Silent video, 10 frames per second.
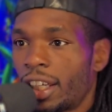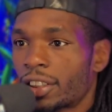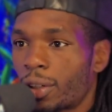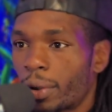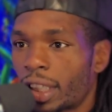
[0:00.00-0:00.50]

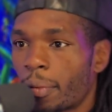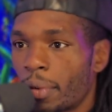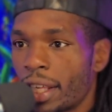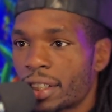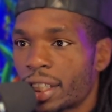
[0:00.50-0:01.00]
So what that
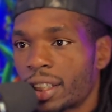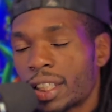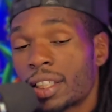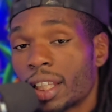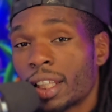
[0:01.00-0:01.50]
means
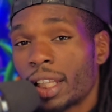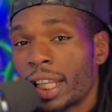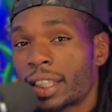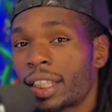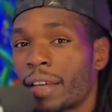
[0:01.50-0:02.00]
is
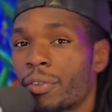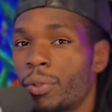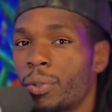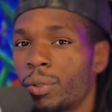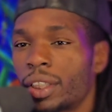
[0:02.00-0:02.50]
let's say if
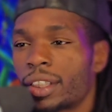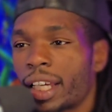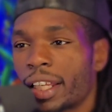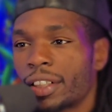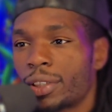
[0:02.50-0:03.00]
Google
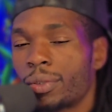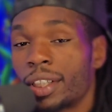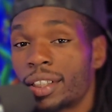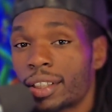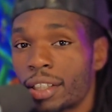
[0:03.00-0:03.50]
decided to
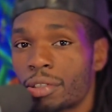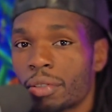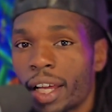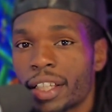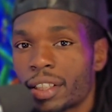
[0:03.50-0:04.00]

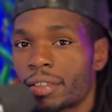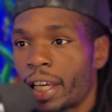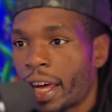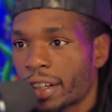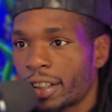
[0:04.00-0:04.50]
decentralize their
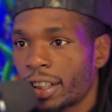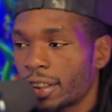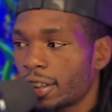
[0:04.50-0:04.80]
data,